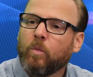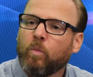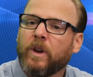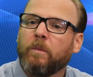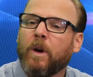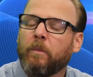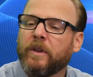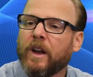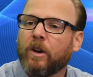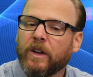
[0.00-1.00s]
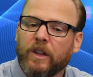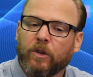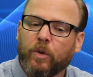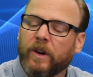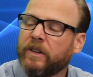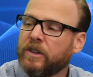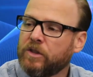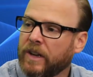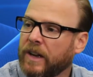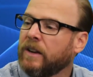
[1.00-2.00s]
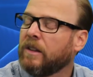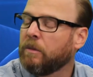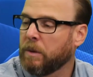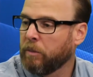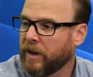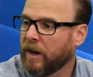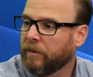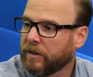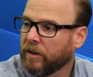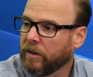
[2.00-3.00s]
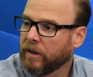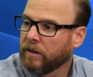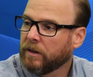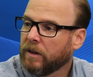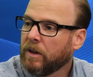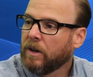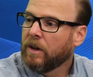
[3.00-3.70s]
when mom and dad are either transitioning into the memory care facilities. Oh.